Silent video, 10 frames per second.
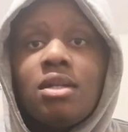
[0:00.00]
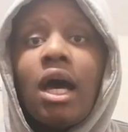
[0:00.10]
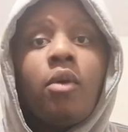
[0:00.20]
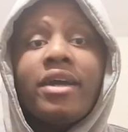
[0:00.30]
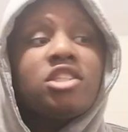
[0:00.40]

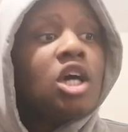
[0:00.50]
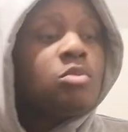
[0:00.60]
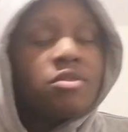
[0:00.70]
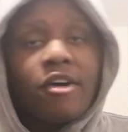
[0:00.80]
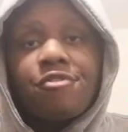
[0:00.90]
Now, in
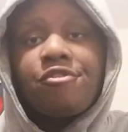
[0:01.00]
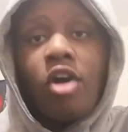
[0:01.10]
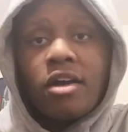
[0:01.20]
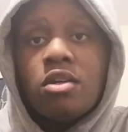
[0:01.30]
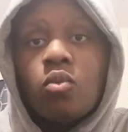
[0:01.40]
terms of up
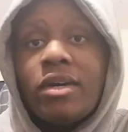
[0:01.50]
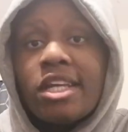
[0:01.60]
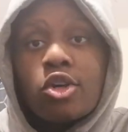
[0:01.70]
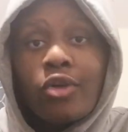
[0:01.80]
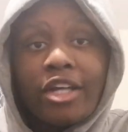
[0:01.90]
front, we
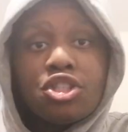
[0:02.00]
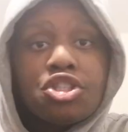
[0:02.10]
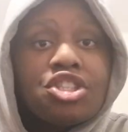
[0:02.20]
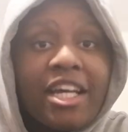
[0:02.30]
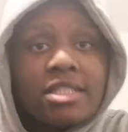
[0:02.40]
didn't create
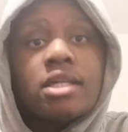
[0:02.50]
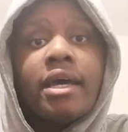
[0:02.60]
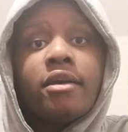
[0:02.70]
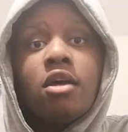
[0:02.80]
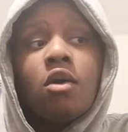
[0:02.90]
shit
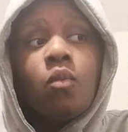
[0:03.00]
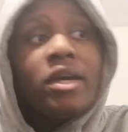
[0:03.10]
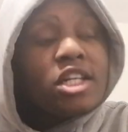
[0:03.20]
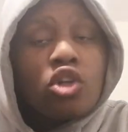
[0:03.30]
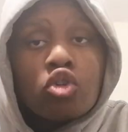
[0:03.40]
today.
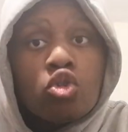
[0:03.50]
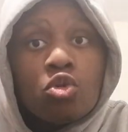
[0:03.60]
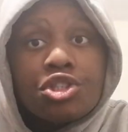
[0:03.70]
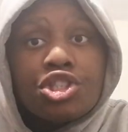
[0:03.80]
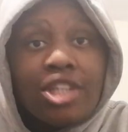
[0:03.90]
We did not
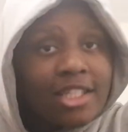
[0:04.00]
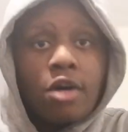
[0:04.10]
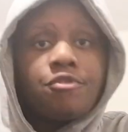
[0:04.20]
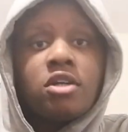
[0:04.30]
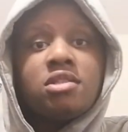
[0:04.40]
do shit
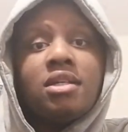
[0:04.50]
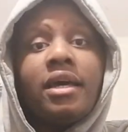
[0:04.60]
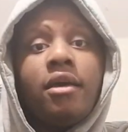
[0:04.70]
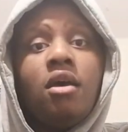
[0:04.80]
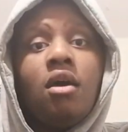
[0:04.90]
up front
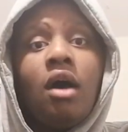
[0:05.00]
today.